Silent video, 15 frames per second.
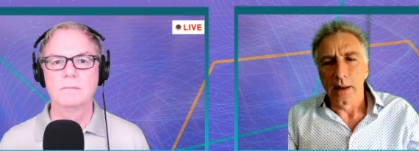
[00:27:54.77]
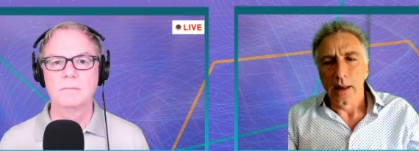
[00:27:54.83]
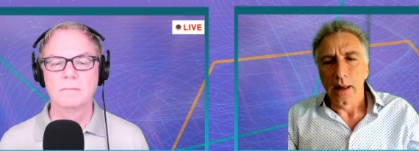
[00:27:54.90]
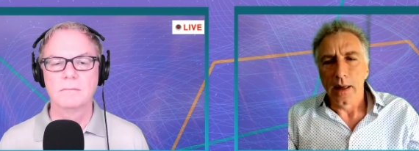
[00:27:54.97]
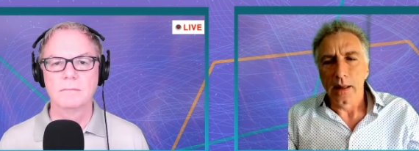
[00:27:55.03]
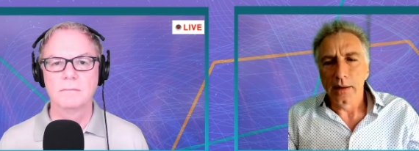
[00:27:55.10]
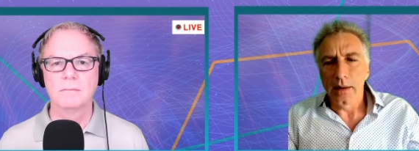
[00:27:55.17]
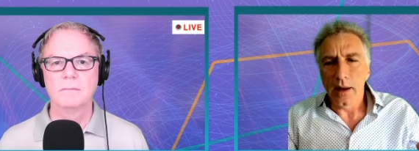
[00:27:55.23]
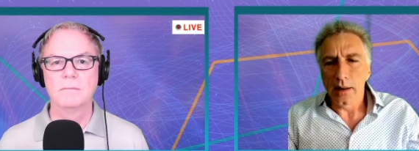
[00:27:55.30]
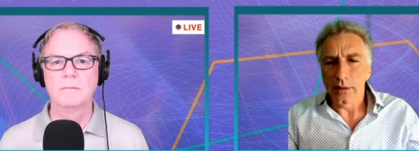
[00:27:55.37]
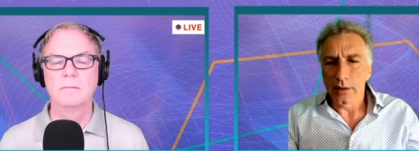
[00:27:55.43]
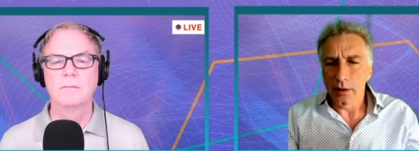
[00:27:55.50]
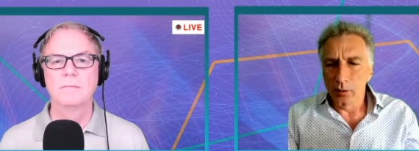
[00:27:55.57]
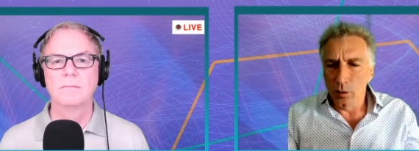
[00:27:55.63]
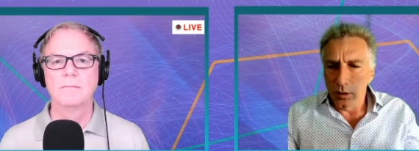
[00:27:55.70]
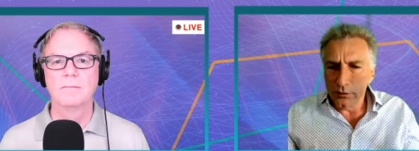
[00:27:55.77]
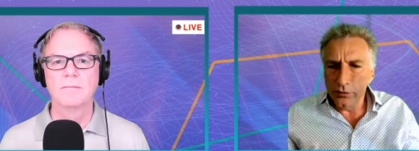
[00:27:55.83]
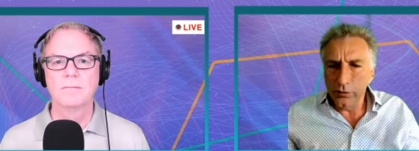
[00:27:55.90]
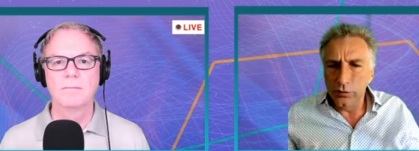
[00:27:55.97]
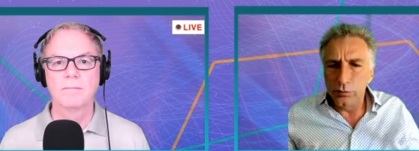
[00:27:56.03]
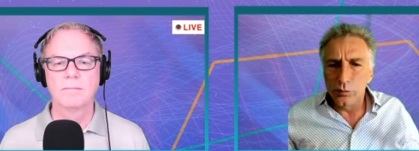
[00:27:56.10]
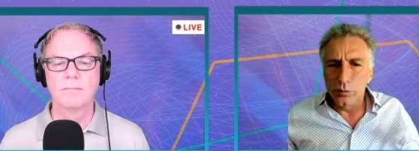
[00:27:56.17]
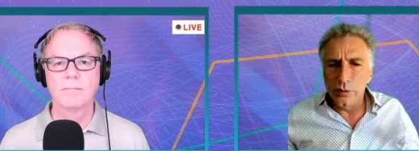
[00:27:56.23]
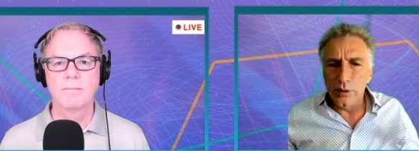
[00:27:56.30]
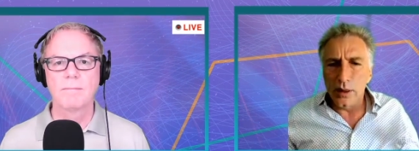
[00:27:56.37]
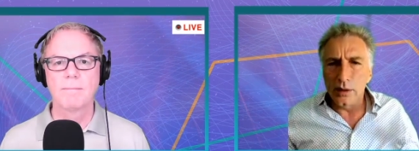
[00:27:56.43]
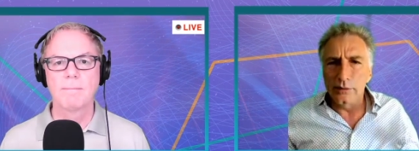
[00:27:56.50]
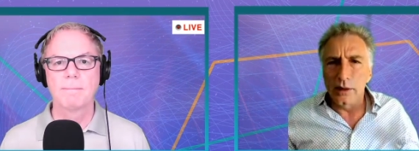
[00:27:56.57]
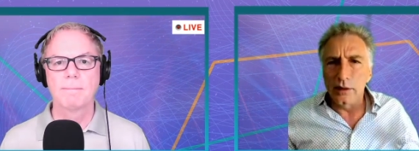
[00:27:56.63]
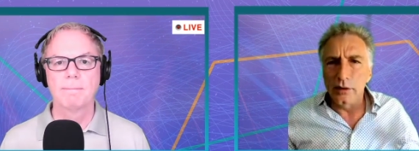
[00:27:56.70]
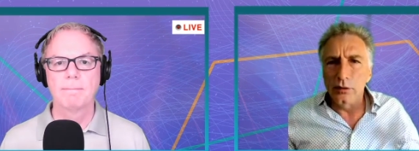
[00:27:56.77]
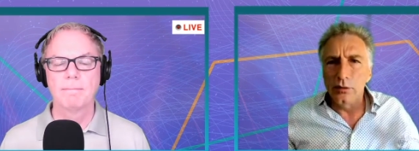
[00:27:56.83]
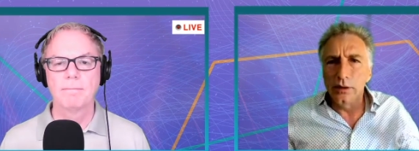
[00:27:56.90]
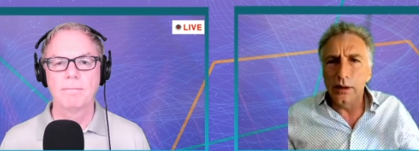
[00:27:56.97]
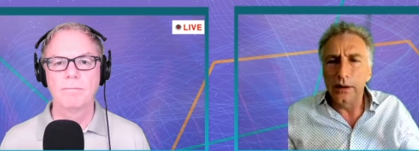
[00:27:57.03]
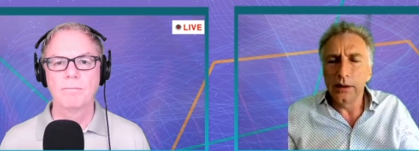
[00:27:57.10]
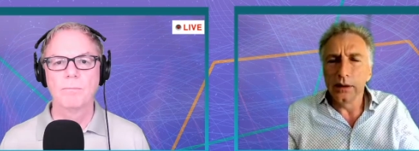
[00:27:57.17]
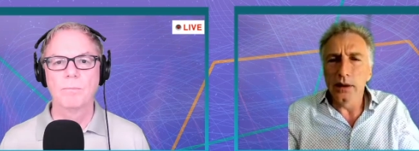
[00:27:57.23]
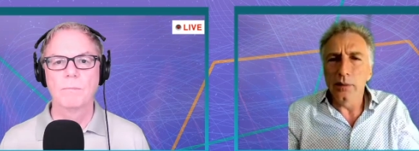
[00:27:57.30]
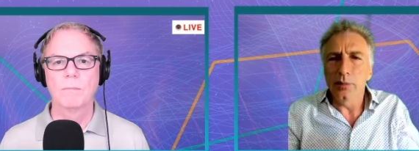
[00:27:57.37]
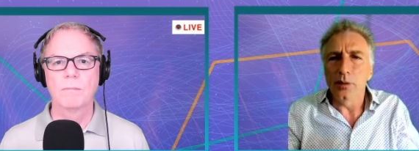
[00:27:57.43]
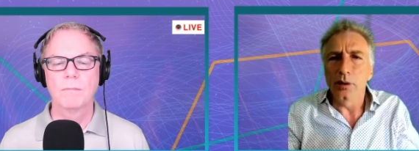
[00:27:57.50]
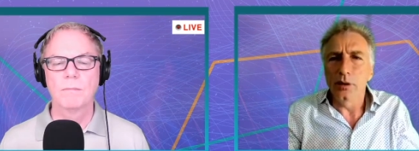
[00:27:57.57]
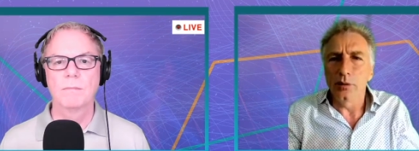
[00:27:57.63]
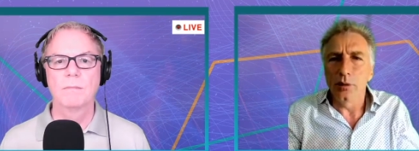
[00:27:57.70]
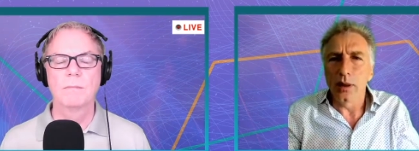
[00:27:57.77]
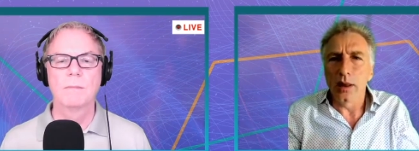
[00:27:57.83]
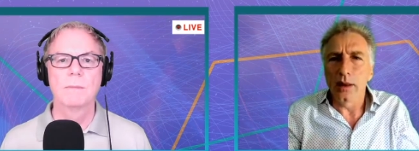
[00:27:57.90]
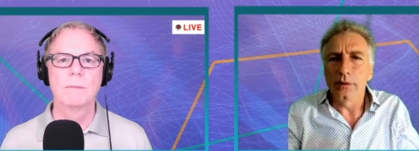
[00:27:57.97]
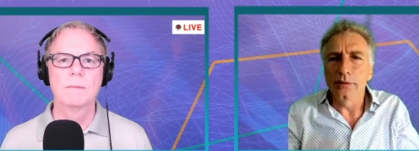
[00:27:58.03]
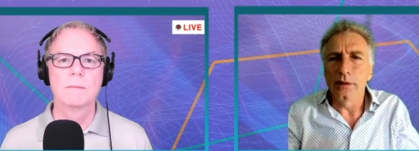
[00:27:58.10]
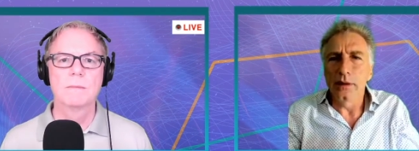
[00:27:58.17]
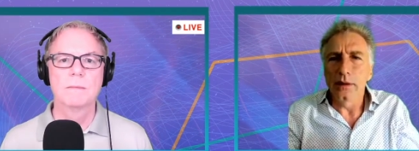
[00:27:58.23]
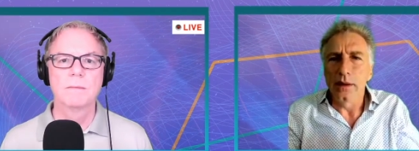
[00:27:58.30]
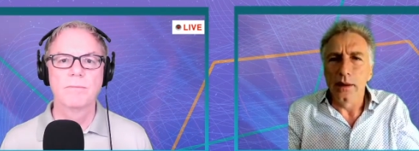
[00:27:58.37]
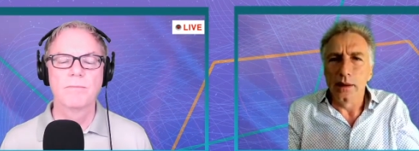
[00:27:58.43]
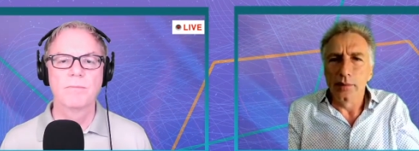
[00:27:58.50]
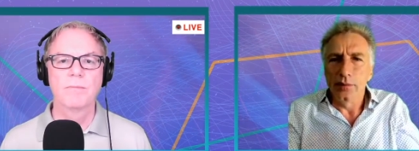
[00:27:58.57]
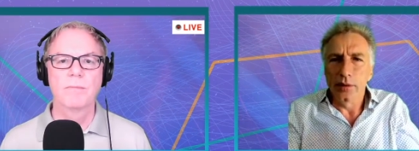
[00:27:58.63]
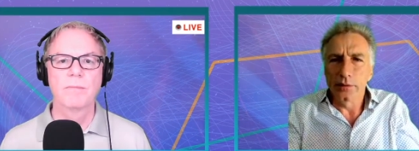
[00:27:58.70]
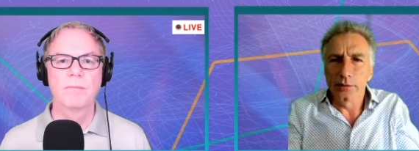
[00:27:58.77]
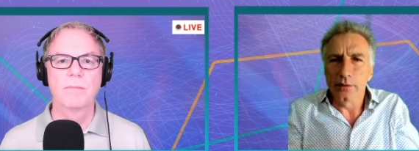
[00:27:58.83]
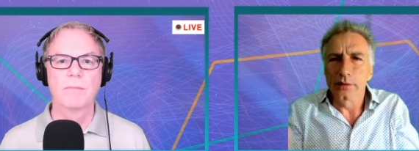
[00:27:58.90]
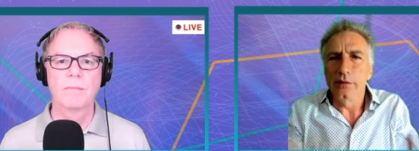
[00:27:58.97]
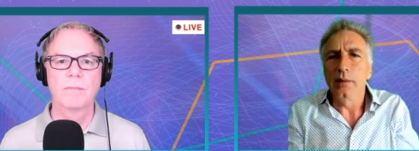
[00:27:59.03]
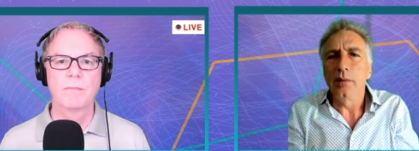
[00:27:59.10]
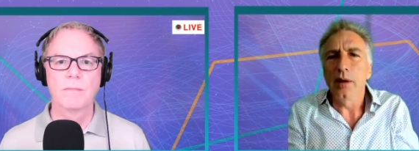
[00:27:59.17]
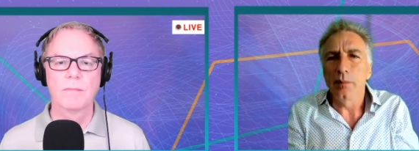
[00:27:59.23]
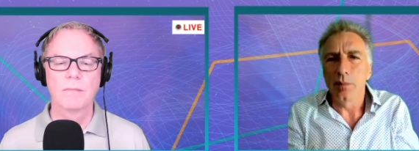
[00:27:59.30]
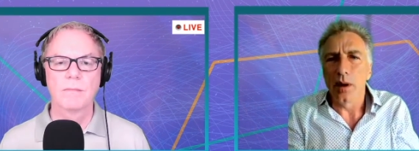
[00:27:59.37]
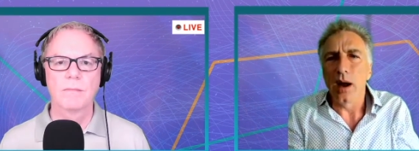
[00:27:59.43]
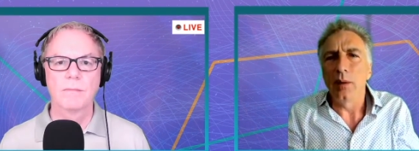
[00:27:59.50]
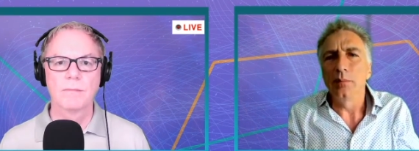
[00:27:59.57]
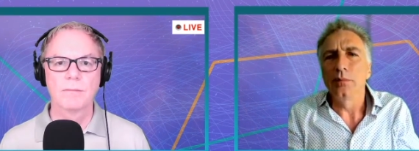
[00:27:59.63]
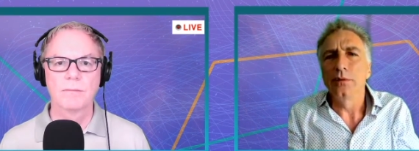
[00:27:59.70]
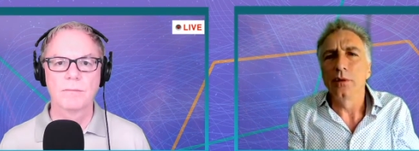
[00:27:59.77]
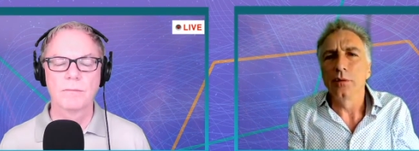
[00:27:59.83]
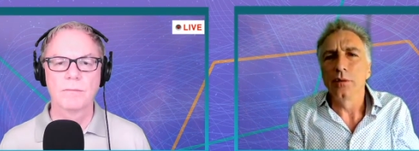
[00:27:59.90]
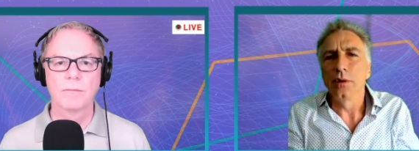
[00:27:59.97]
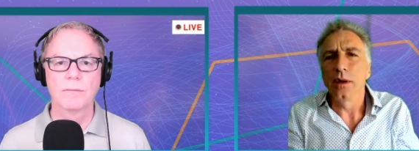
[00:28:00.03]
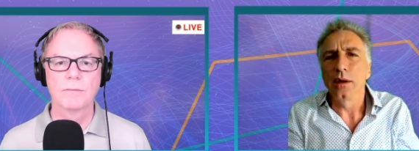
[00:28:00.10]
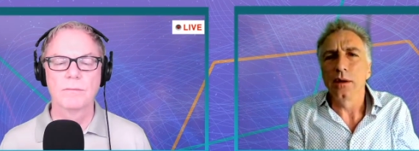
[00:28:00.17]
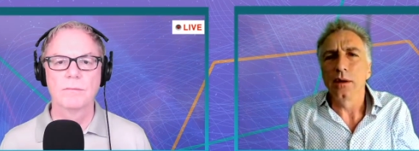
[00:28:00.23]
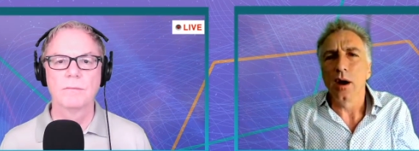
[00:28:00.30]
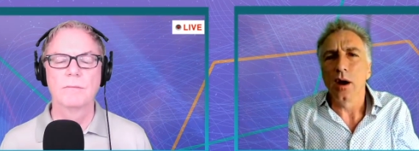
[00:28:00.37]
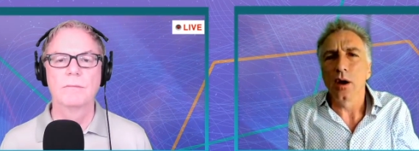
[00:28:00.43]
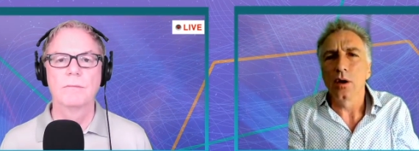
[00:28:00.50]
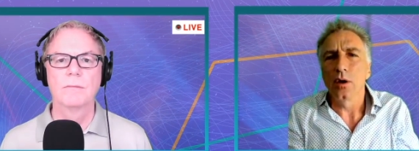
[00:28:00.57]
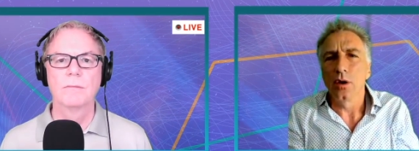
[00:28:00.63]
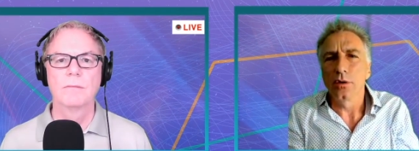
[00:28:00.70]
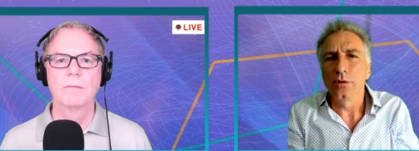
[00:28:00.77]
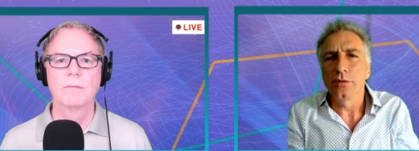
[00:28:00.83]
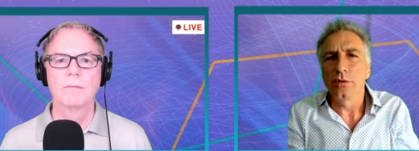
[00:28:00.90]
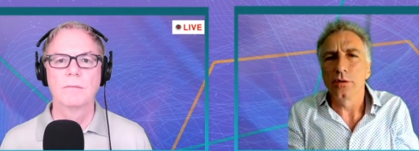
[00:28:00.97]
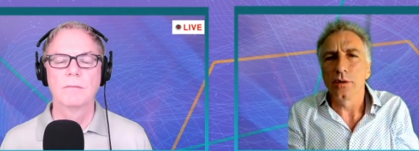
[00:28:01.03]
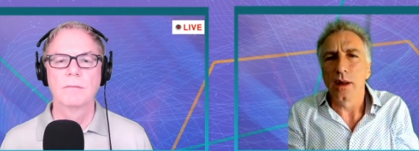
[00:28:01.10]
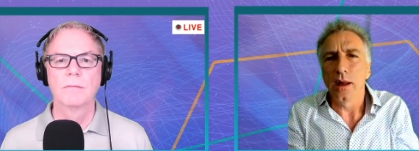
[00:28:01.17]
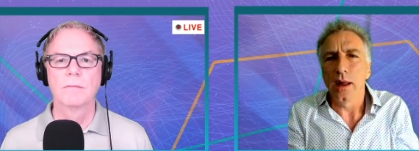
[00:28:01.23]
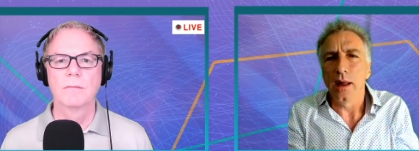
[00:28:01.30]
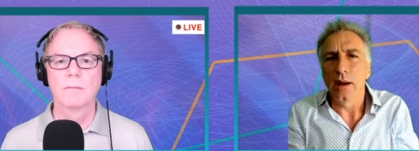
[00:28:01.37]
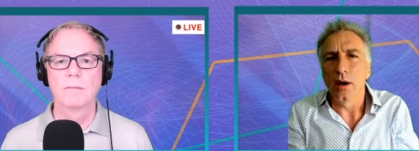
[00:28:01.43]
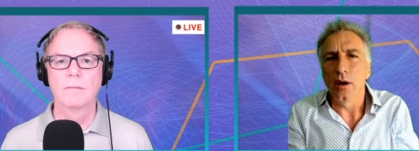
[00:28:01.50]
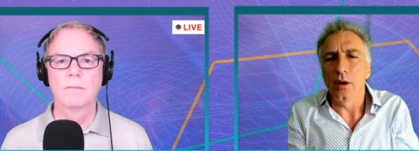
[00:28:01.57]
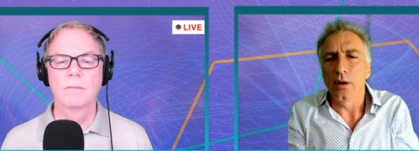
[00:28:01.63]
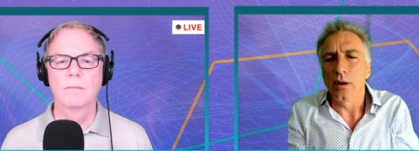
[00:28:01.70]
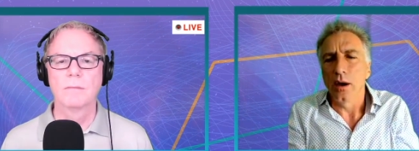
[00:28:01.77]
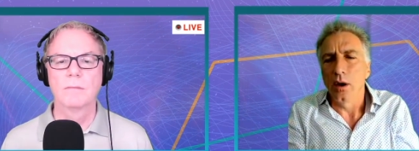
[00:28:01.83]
Speaker 1: And then I think once you realize that, you dig deeper, you realize the the systemic problems that, that our culture and our